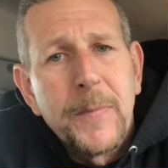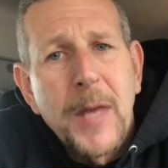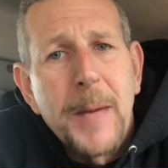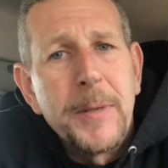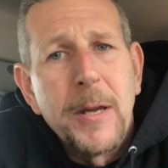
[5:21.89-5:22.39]

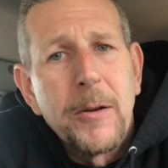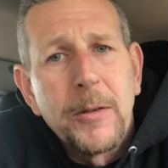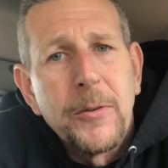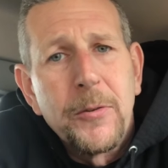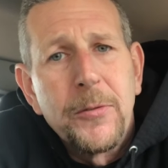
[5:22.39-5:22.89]
type
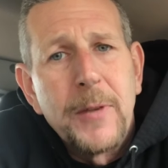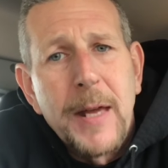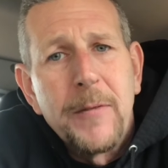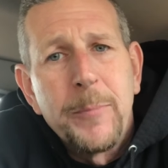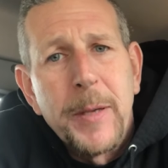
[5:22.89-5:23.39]
characters that
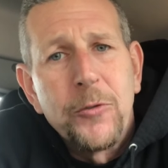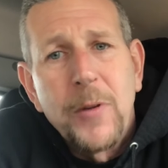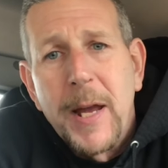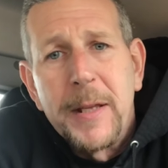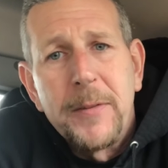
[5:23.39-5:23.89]
have been
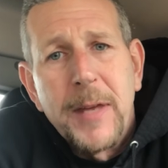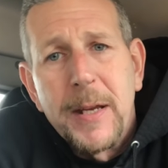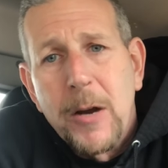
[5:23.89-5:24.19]
trying to take